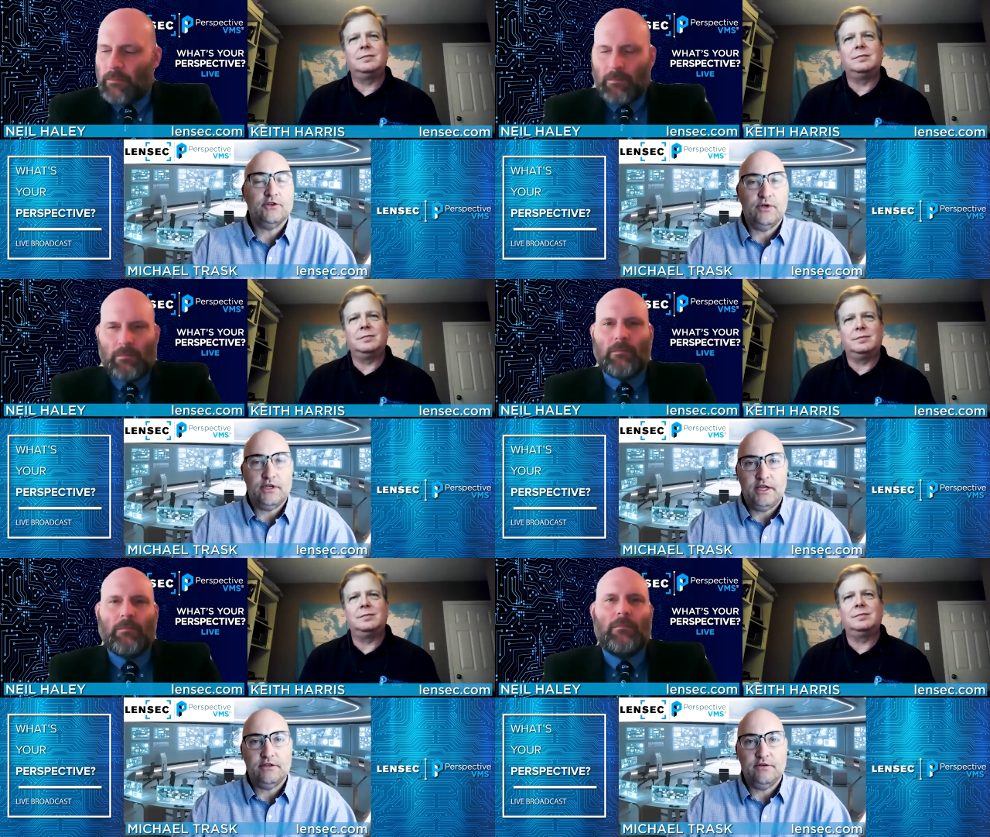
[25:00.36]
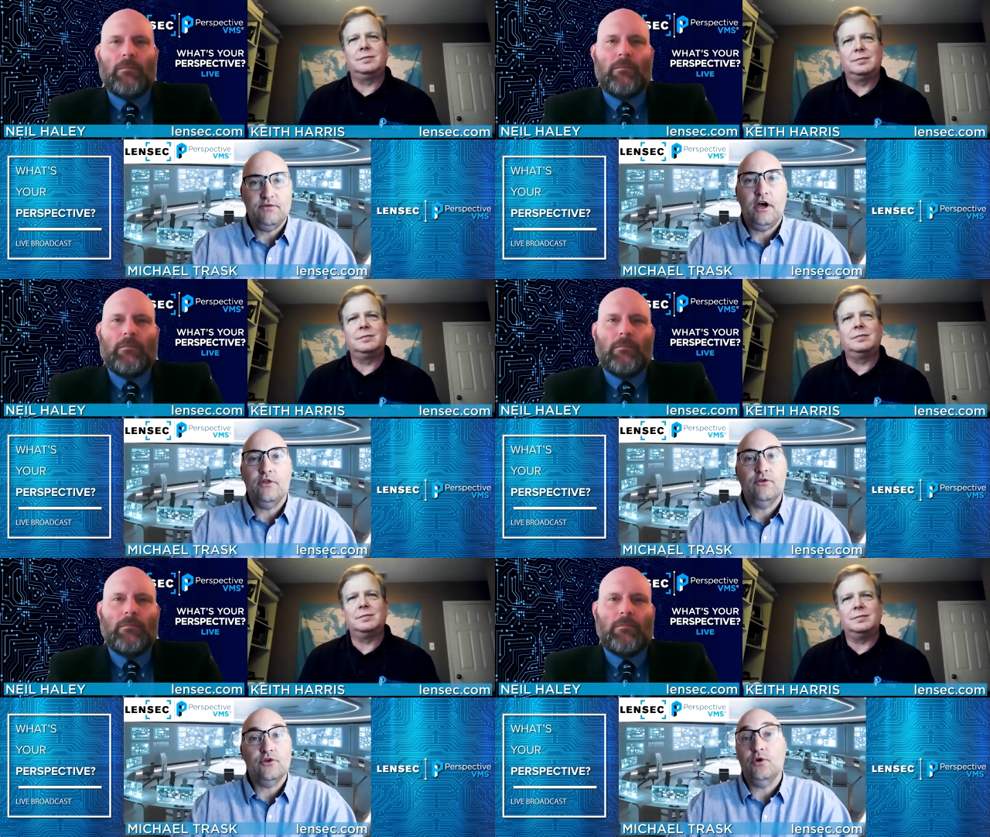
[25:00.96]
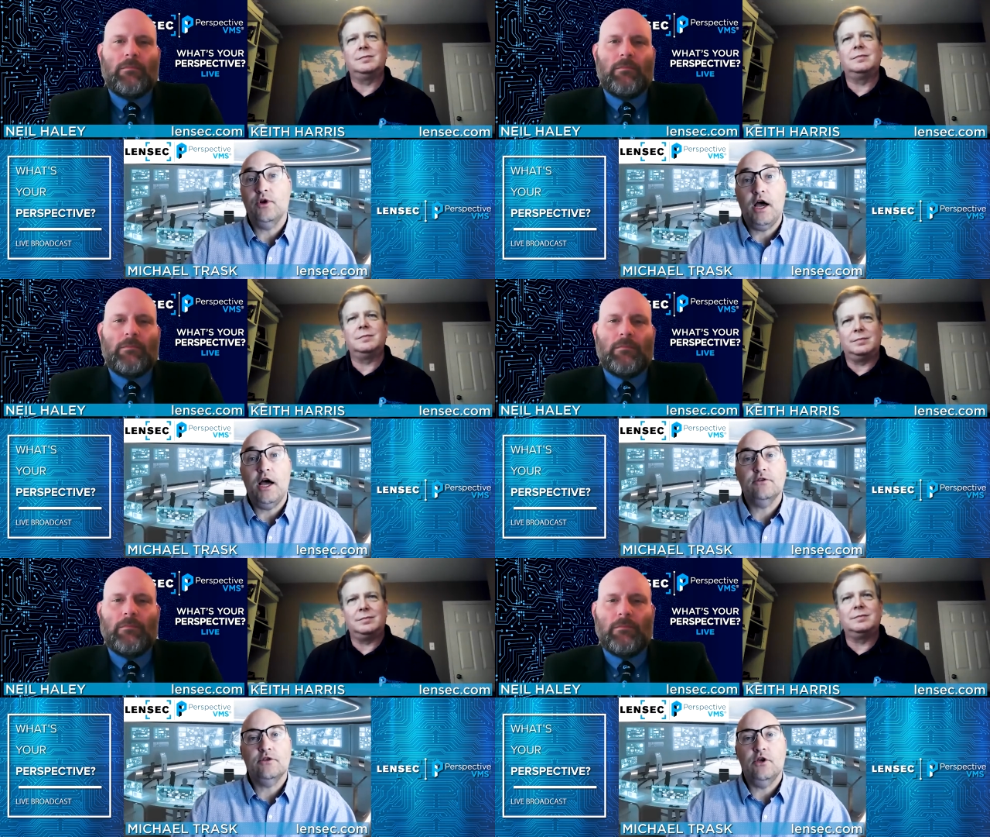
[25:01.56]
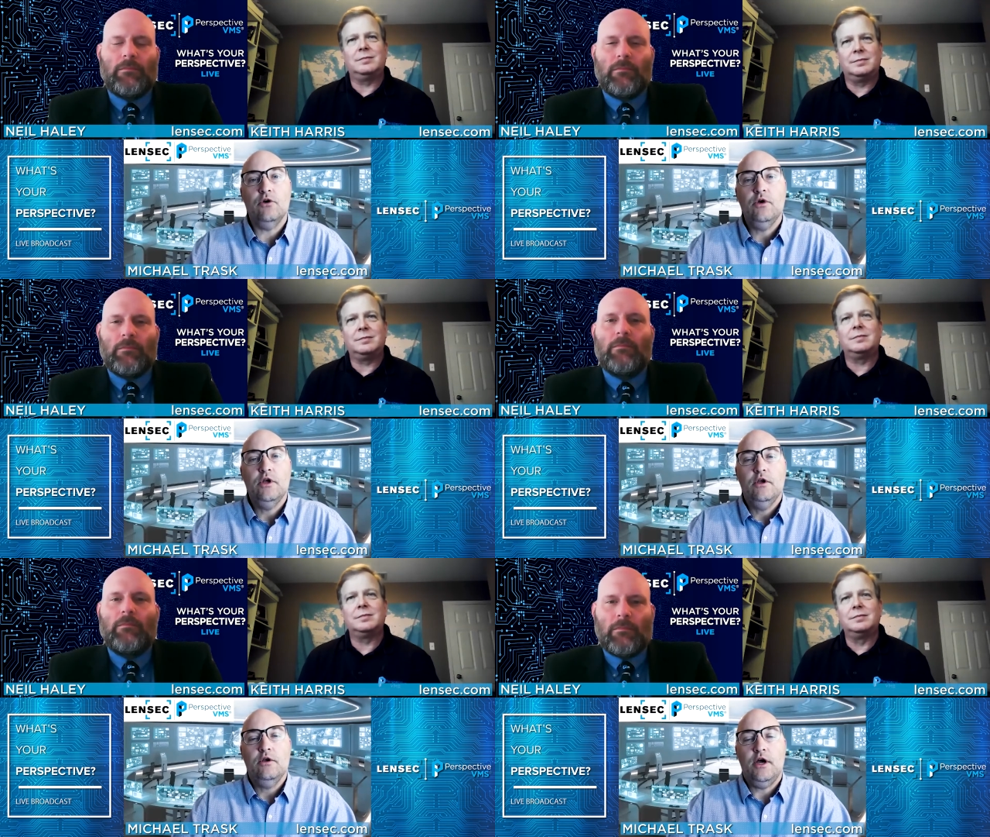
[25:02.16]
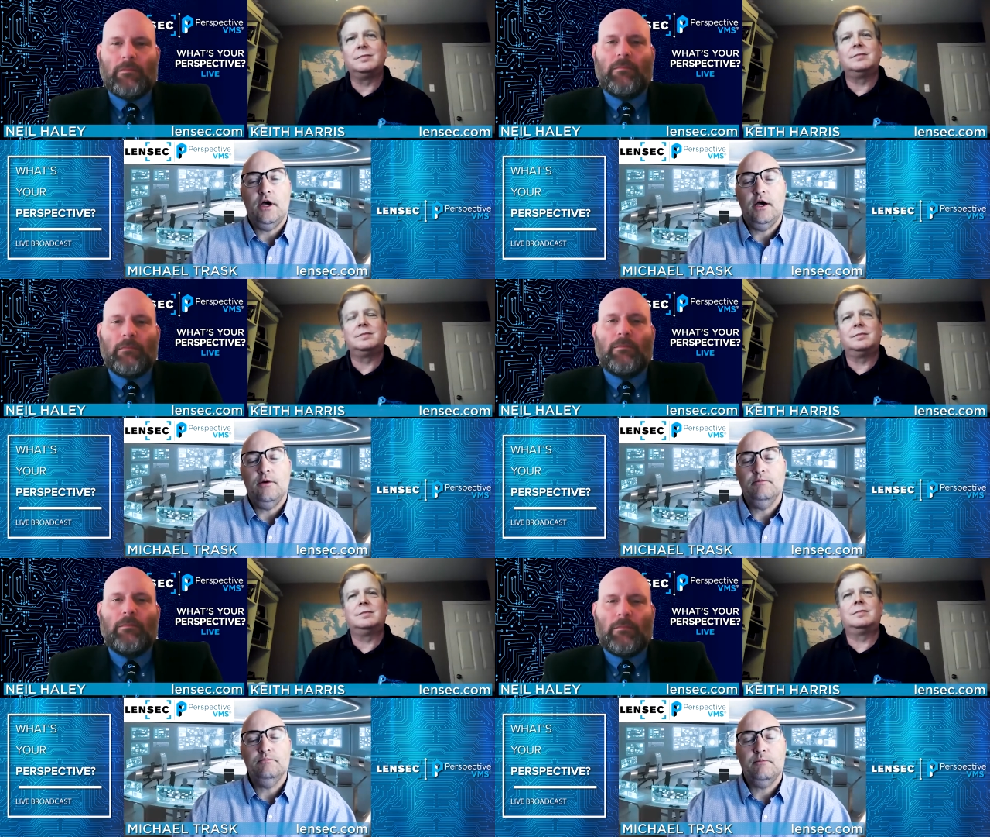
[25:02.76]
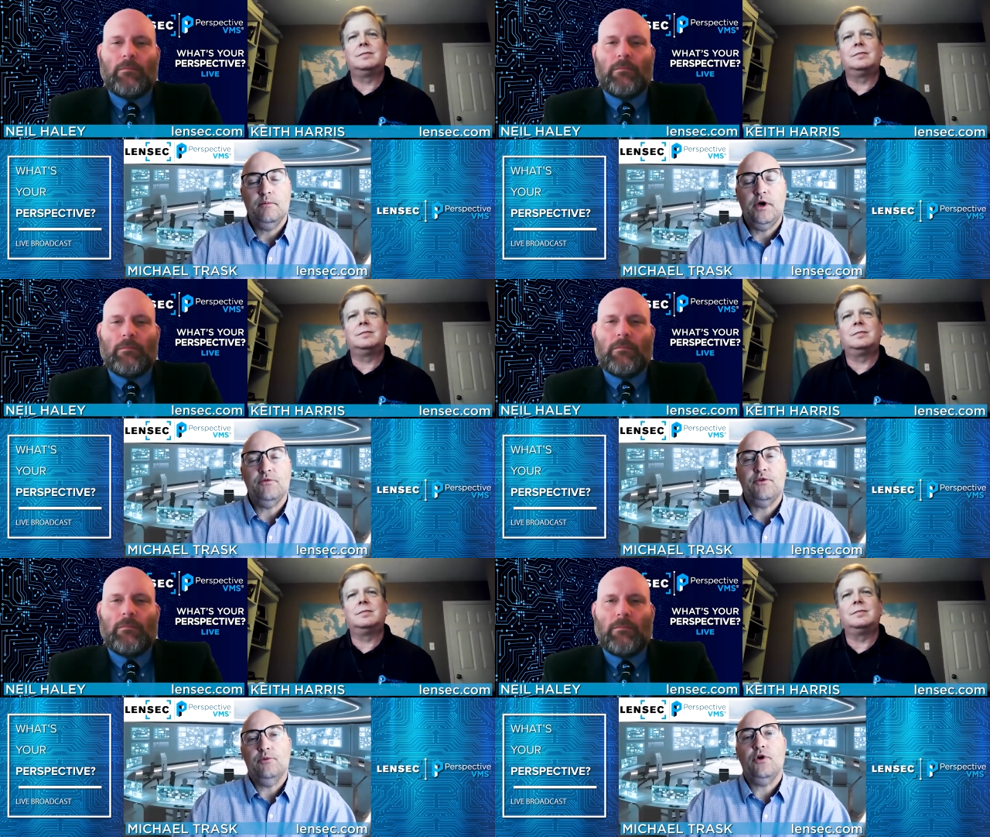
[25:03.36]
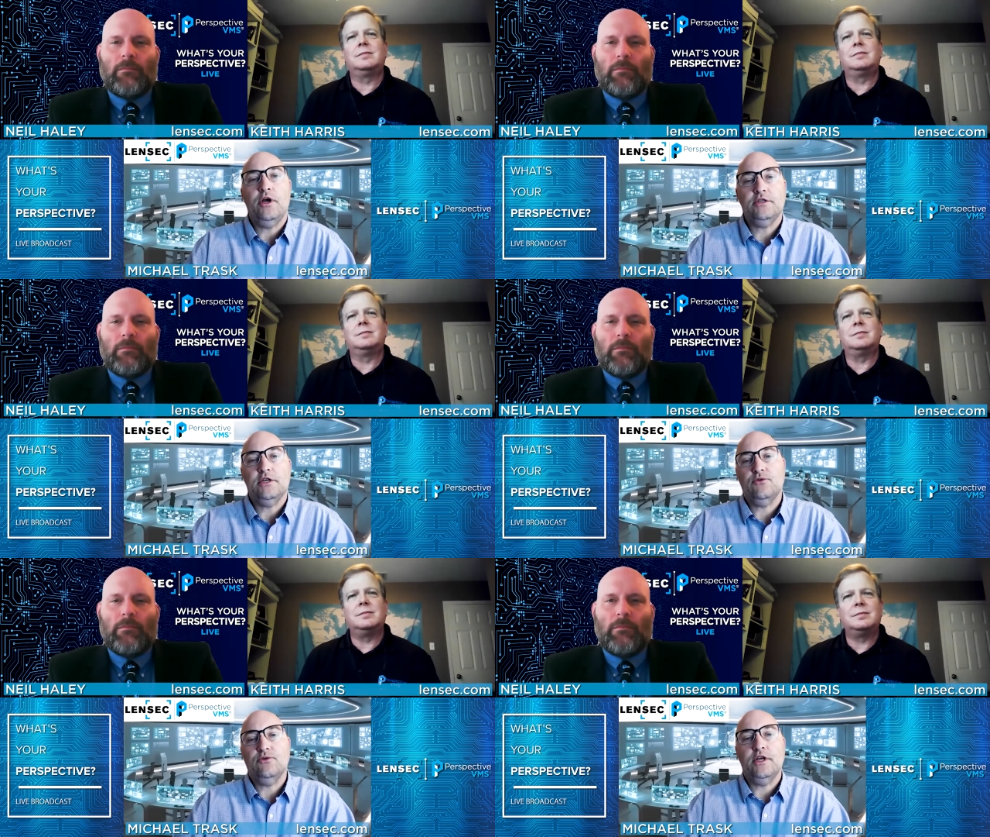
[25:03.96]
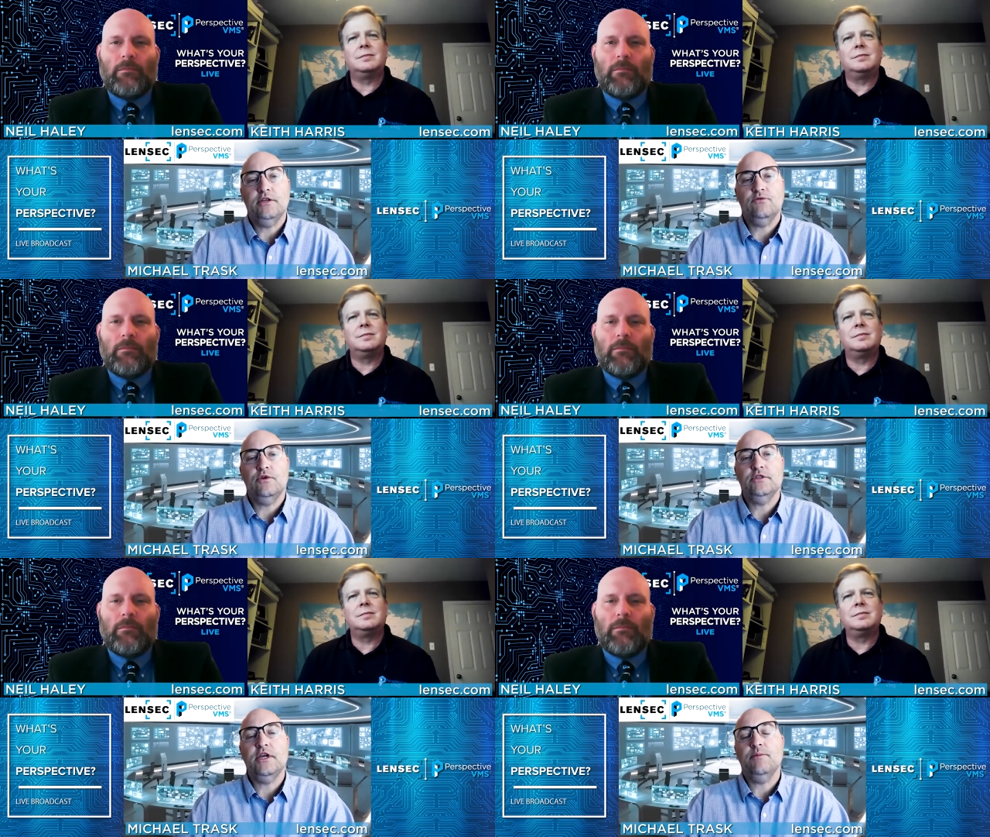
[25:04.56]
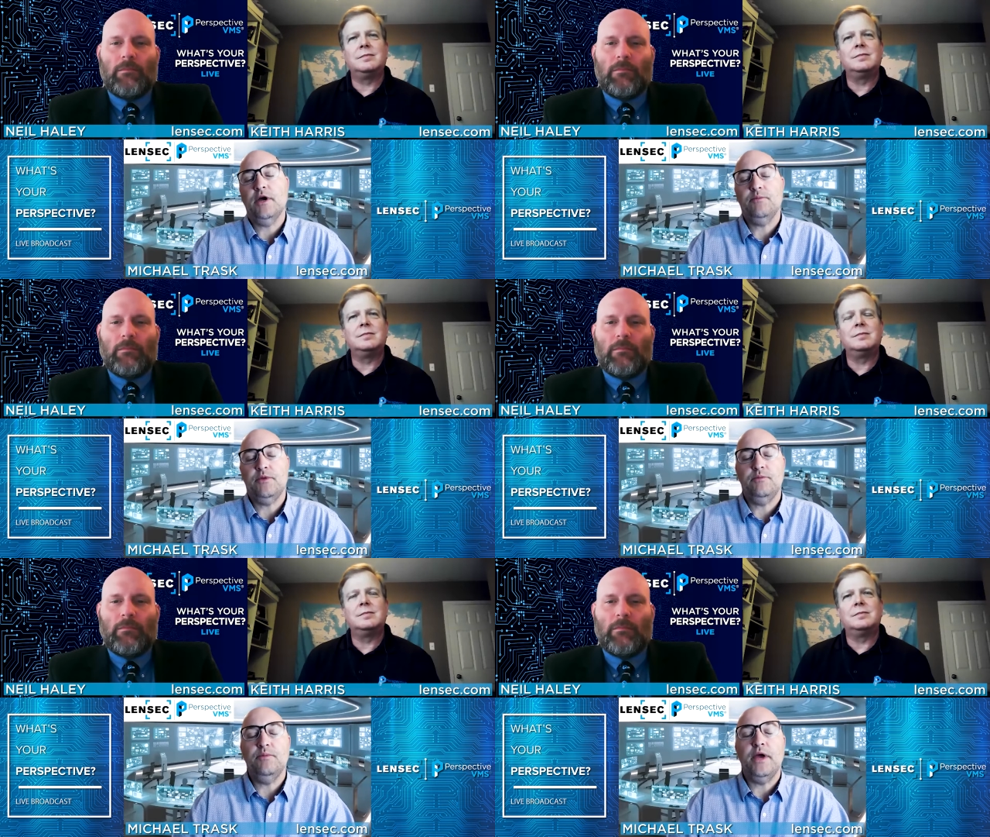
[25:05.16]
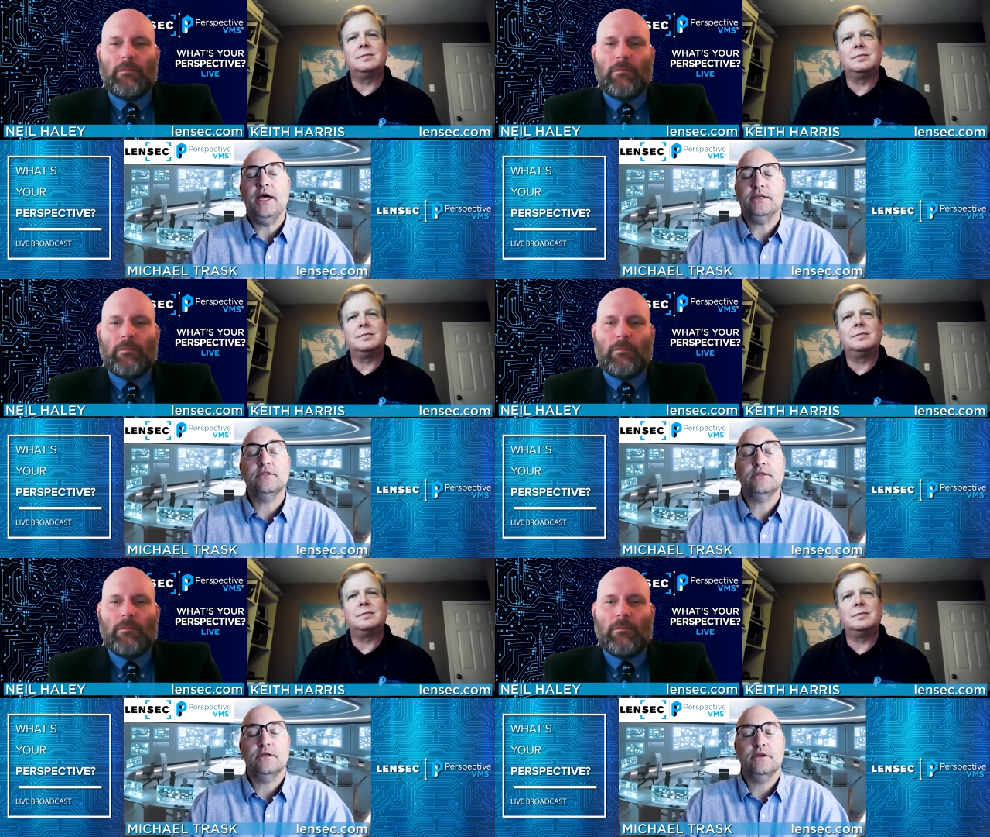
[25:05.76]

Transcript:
Speaker 1: intensive, others are not. So, but for the processor intensive ones, yeah, it might be best